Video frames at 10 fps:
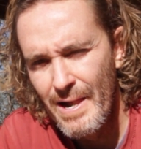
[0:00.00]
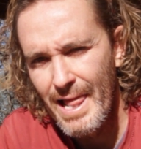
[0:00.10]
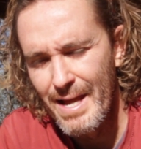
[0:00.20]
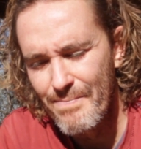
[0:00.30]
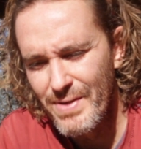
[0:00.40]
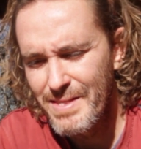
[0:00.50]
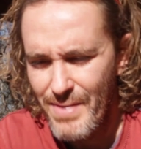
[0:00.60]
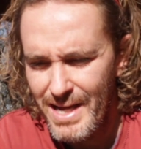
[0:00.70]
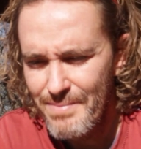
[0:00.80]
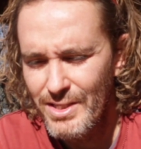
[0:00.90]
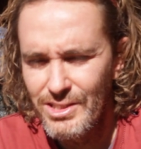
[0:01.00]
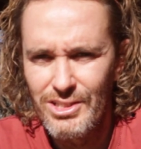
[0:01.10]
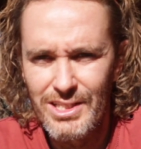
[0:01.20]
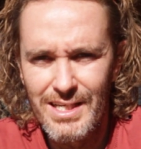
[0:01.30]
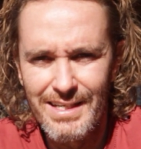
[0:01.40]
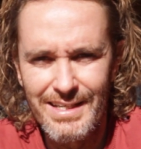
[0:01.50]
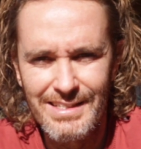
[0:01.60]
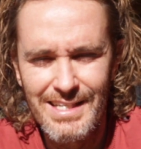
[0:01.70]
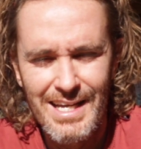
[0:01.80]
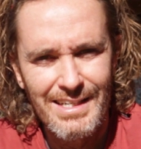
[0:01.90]
But the main message here
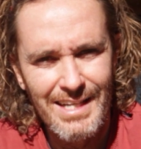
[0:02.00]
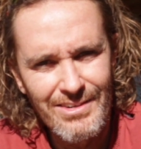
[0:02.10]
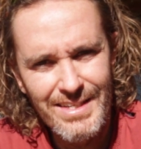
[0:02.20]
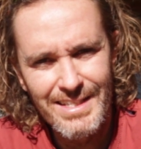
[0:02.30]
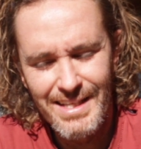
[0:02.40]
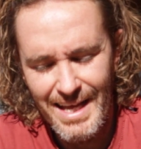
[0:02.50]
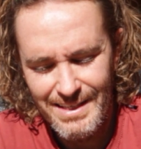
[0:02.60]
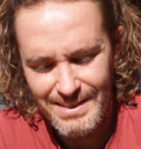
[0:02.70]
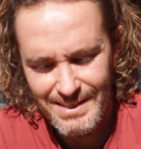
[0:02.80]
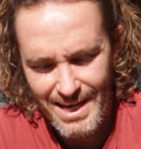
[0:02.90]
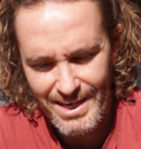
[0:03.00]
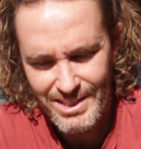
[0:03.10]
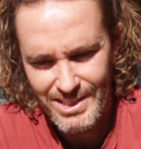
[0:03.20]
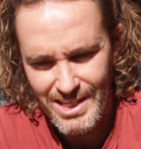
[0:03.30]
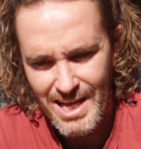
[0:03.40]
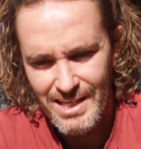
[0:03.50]
is, don't get discouraged.